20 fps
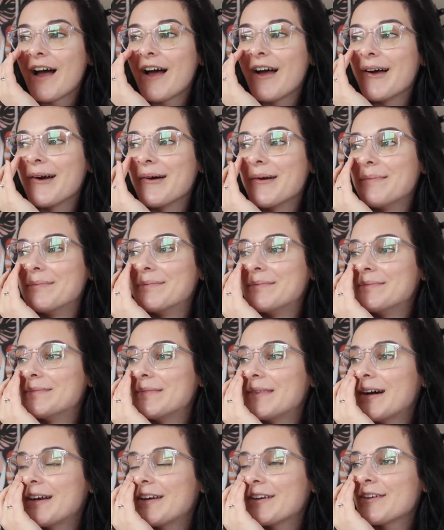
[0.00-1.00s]
I
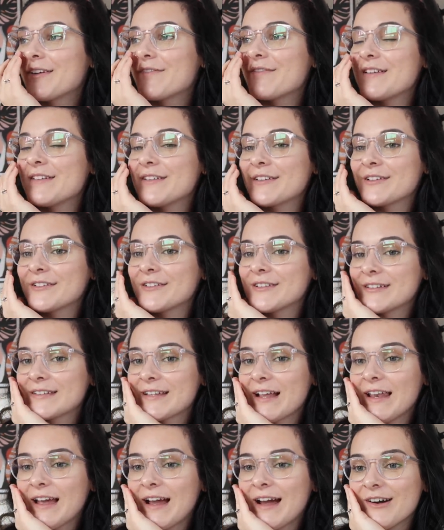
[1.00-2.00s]
don't know if these are going to
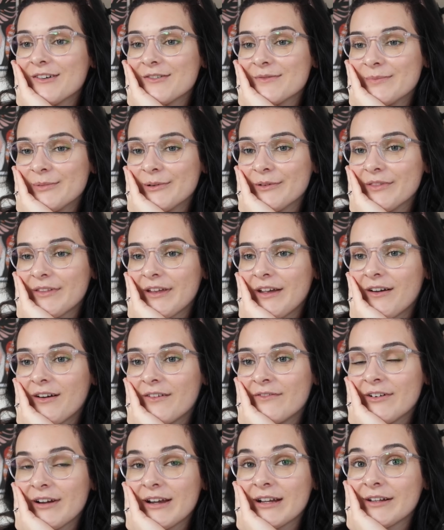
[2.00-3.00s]
sell out, but they
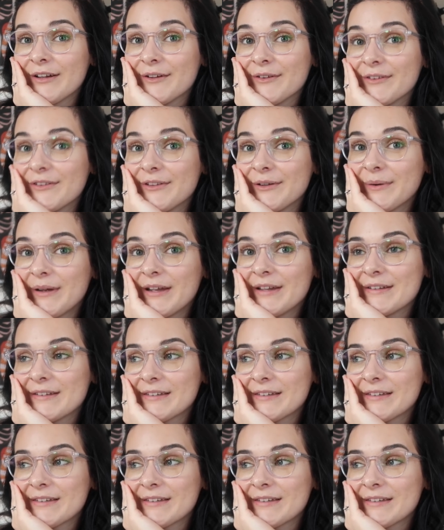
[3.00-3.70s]
are very close to it,